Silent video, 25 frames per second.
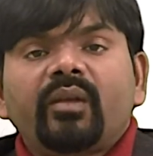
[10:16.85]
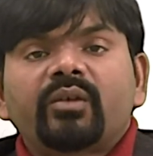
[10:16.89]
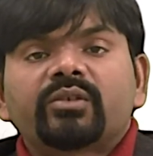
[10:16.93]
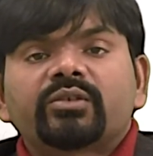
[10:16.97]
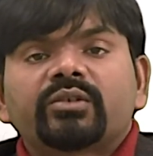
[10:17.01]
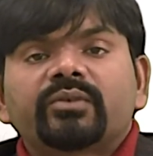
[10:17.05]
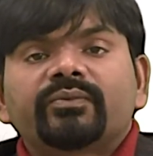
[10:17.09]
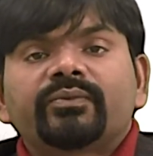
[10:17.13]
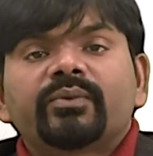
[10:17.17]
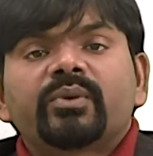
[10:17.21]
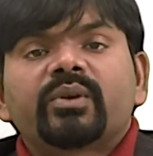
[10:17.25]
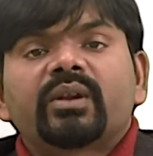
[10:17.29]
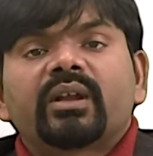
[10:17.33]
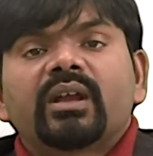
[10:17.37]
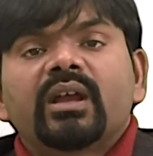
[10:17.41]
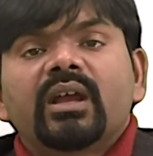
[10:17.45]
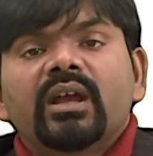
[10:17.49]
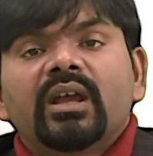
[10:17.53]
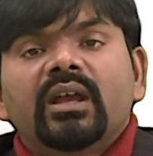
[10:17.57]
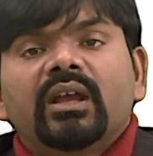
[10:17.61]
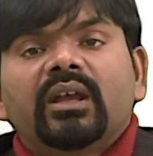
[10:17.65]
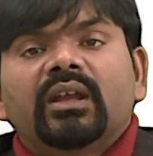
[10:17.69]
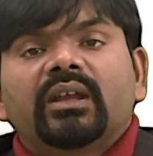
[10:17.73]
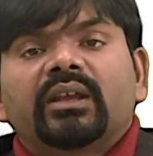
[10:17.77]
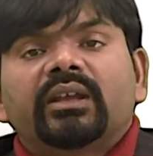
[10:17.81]
So for
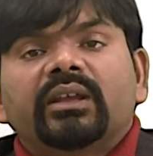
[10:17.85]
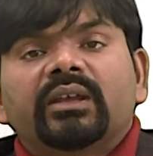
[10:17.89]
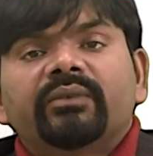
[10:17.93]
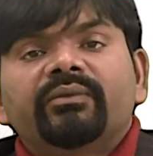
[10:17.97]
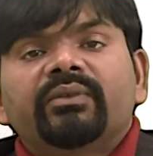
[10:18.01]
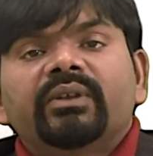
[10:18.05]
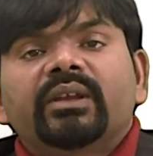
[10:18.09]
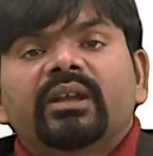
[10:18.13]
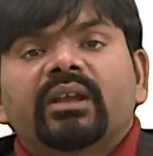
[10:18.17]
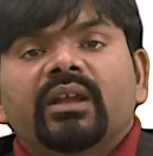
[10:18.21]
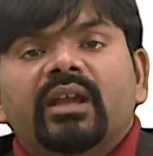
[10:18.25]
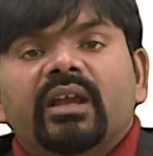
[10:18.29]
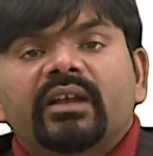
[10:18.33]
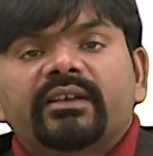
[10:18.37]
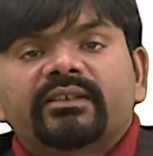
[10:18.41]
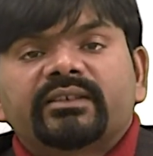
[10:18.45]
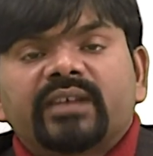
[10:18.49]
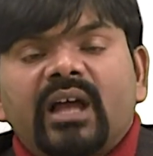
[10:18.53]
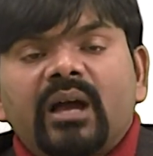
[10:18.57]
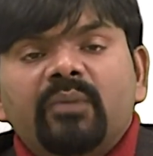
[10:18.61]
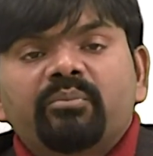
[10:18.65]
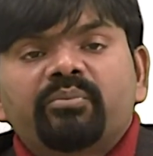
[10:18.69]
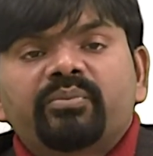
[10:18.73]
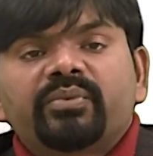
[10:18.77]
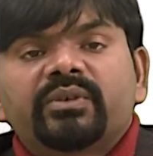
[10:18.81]
giving
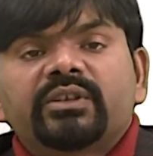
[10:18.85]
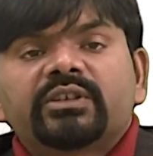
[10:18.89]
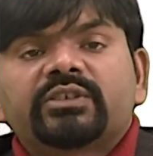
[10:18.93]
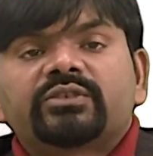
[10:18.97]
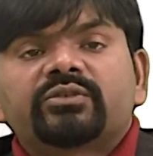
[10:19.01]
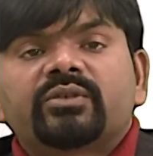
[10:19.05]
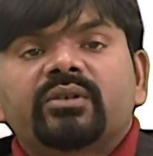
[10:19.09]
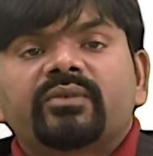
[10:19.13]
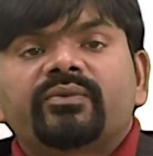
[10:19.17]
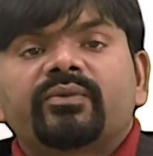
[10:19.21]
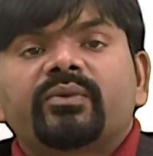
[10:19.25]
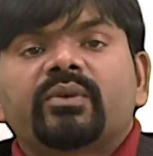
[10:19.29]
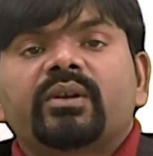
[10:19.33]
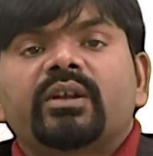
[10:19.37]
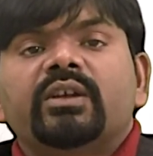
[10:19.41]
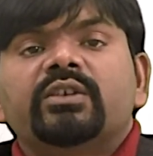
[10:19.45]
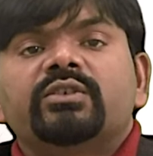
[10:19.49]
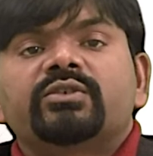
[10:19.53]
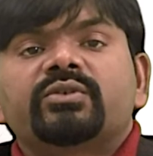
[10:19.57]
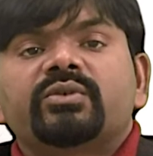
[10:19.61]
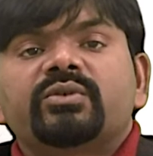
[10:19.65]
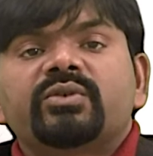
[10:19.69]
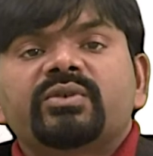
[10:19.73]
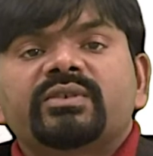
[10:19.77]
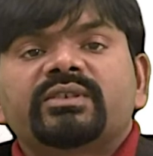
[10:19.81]
examples or for
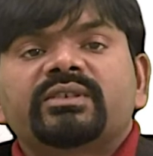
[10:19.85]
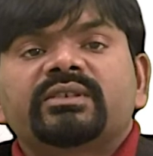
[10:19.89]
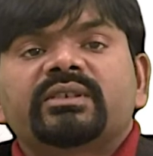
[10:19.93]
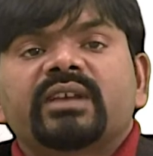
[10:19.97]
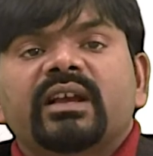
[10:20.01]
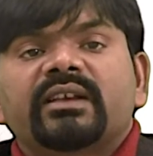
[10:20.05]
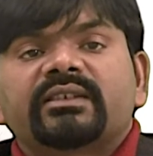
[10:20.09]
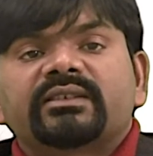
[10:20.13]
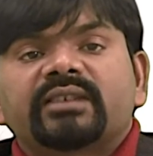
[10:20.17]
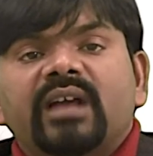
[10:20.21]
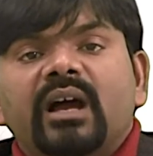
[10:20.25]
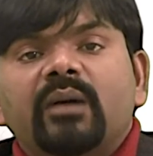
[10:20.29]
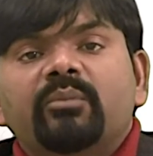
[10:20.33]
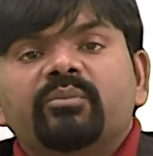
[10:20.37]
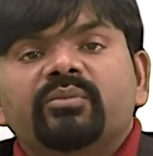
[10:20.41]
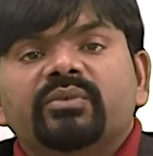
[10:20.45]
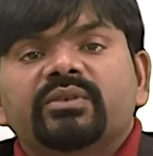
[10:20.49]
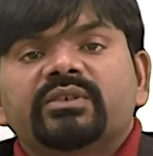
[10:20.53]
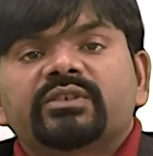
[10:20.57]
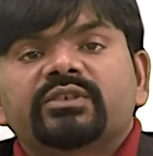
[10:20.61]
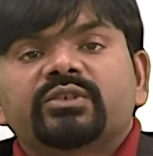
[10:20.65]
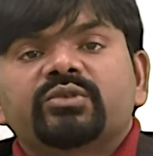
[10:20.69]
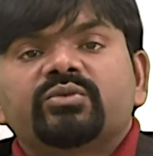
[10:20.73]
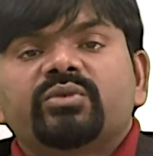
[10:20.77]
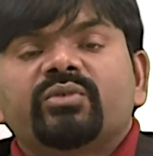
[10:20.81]
introducing
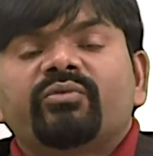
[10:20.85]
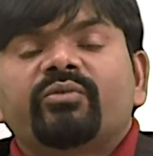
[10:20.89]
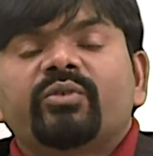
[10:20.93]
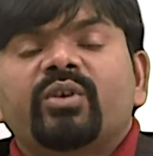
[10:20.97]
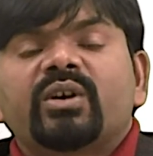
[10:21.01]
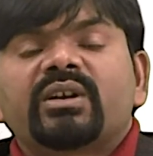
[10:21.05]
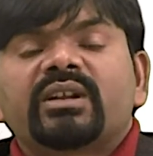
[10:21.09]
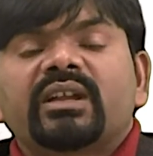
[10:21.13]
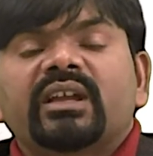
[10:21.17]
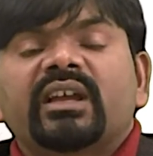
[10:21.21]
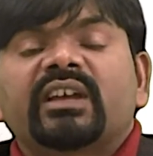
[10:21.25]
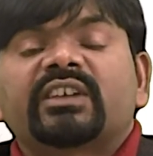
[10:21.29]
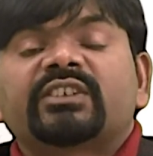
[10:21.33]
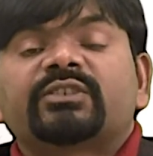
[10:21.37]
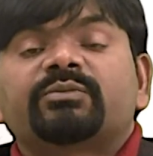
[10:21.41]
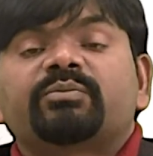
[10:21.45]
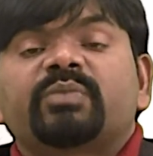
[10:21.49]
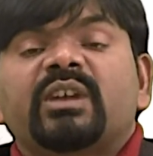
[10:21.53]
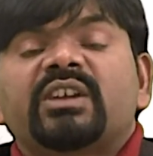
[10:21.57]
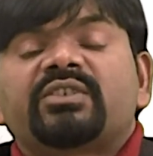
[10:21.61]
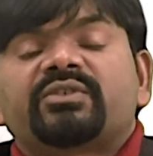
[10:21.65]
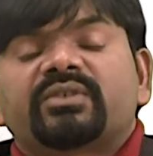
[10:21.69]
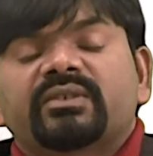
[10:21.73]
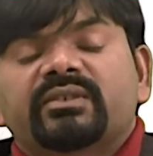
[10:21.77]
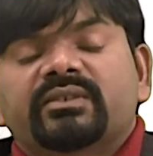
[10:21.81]
examples, you have got
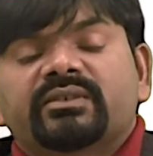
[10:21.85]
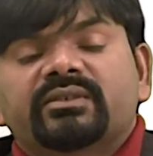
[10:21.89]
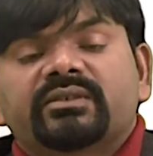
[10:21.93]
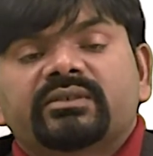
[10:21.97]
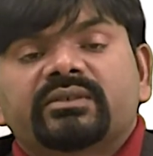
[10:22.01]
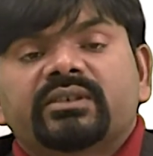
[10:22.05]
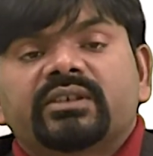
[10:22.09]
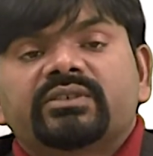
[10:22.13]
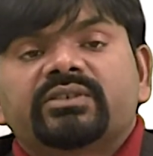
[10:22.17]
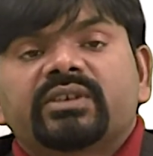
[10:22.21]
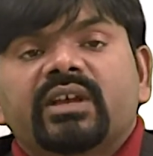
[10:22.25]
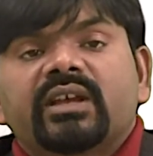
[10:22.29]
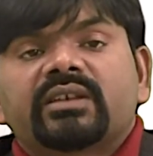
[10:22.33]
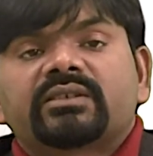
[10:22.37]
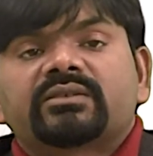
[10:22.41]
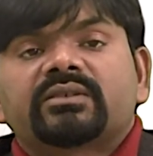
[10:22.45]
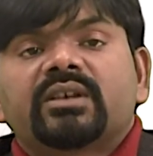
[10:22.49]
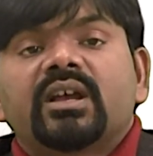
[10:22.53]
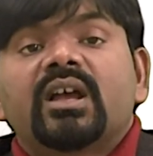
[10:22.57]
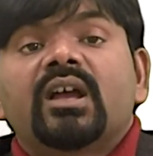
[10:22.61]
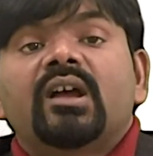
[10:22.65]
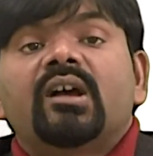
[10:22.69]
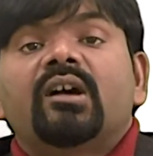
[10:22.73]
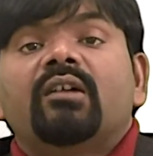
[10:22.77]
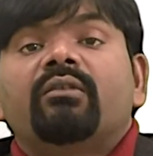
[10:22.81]
expressions such as,
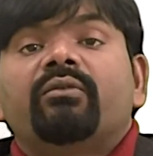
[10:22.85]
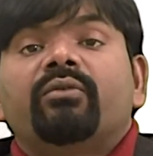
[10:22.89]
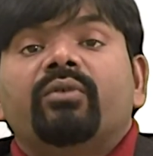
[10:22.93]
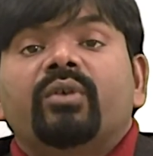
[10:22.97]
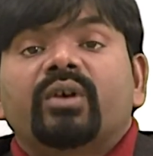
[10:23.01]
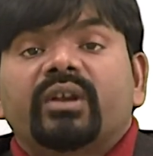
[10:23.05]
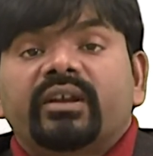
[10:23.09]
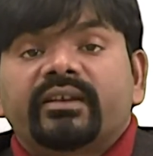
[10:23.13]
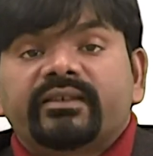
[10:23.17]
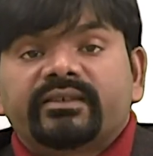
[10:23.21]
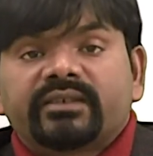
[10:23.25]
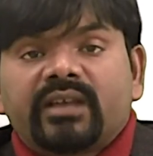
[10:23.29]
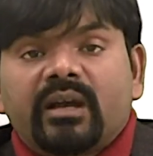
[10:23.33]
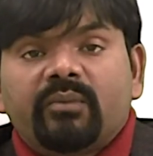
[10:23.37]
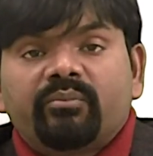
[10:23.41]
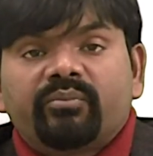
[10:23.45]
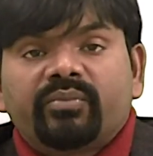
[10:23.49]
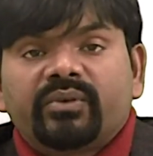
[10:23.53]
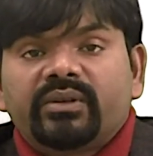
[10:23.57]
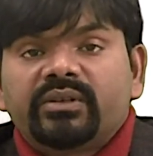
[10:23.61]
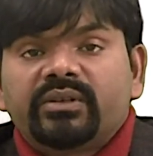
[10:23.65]
for example,